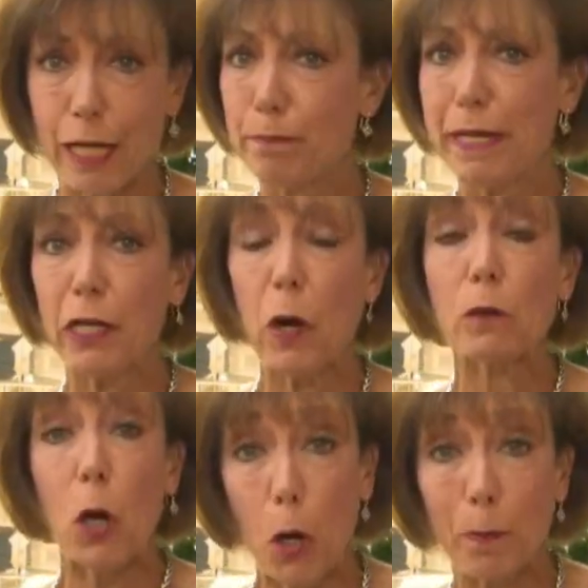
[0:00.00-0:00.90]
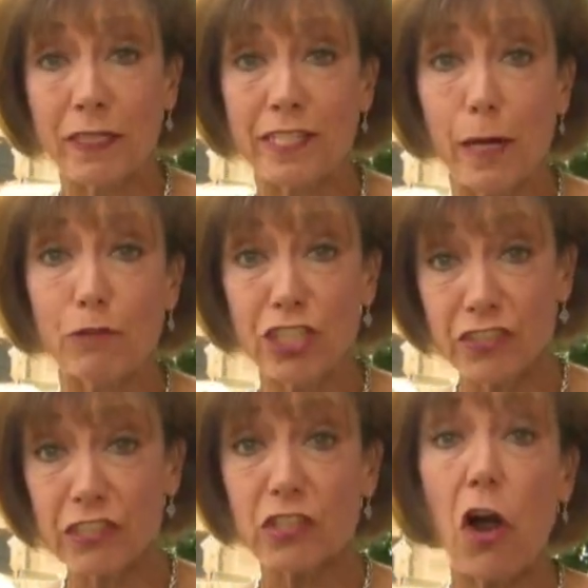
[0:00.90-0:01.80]
That big hole opened up
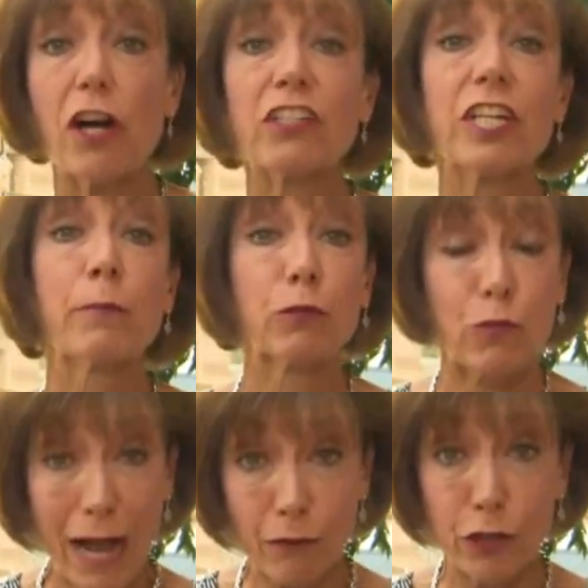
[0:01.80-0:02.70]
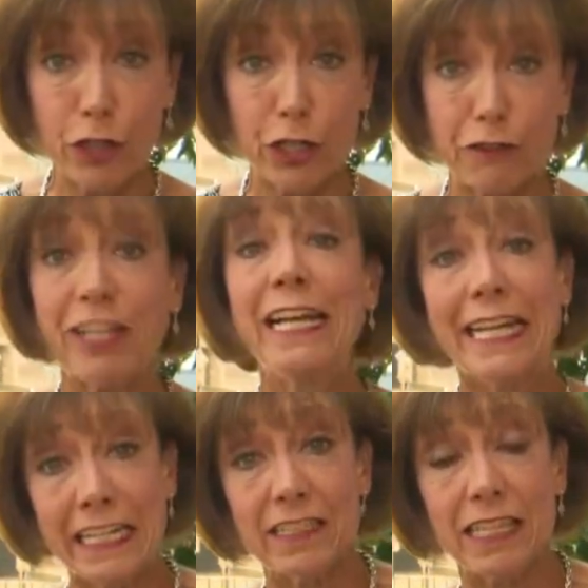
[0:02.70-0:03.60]
just as cars come around the curve
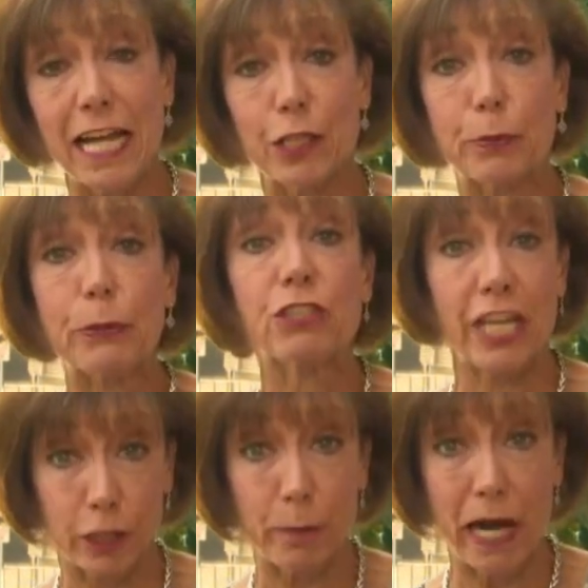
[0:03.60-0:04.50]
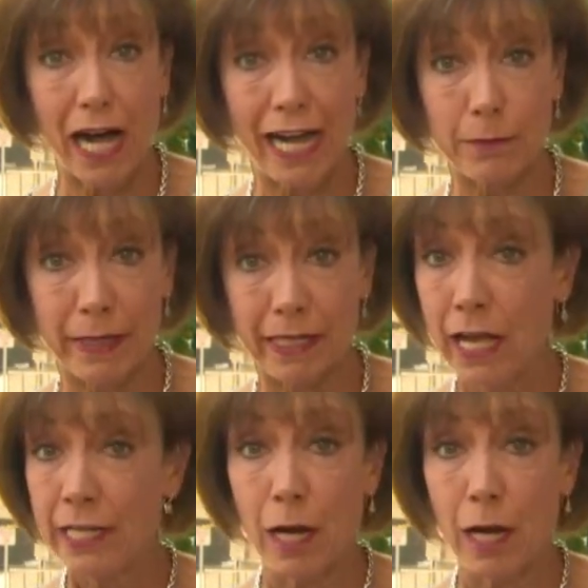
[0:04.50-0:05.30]
inside the Pruitt Tunnel behind me.